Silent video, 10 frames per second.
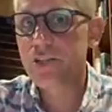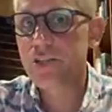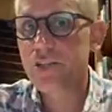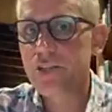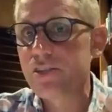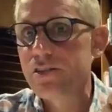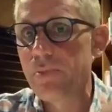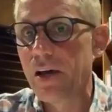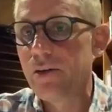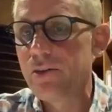not just
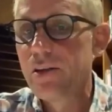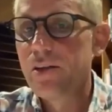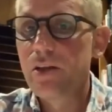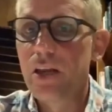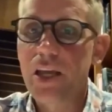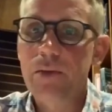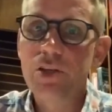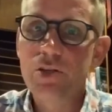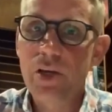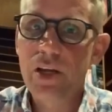about the link
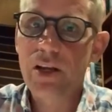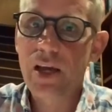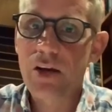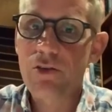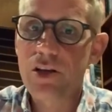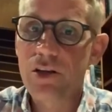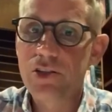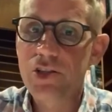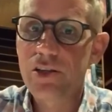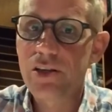between
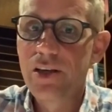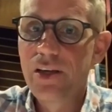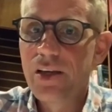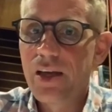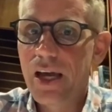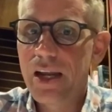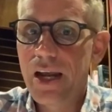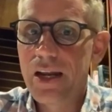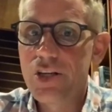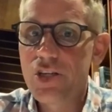agriculture and
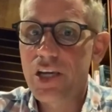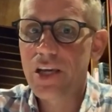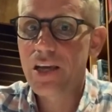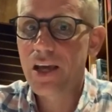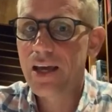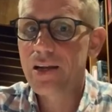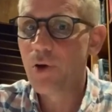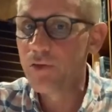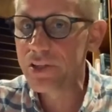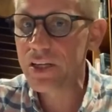energy and
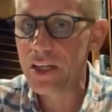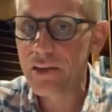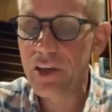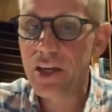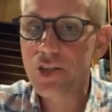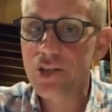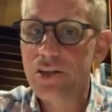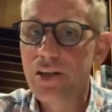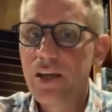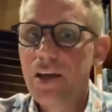poverty alleviation.